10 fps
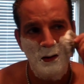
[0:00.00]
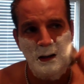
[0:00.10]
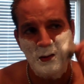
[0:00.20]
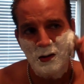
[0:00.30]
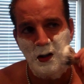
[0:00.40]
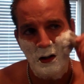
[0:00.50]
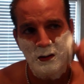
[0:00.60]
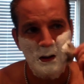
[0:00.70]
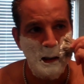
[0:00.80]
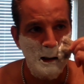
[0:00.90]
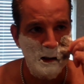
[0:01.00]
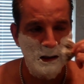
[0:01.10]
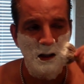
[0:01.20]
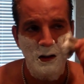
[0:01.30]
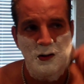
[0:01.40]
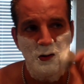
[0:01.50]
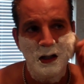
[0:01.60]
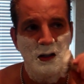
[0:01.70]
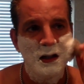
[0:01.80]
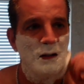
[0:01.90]
cream so you don't see any skin
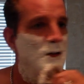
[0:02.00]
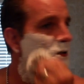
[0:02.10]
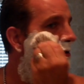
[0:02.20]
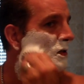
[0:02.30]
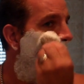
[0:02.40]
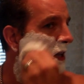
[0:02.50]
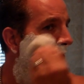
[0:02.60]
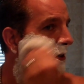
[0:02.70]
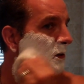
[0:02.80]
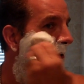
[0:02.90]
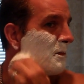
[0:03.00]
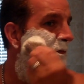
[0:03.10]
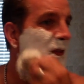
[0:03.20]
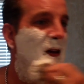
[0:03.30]
underneath, just the shaving cream.